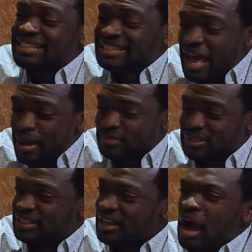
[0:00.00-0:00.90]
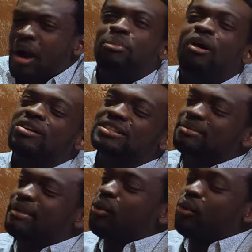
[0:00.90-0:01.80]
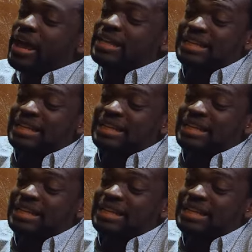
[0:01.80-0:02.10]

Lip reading: steps. Pawns in my way,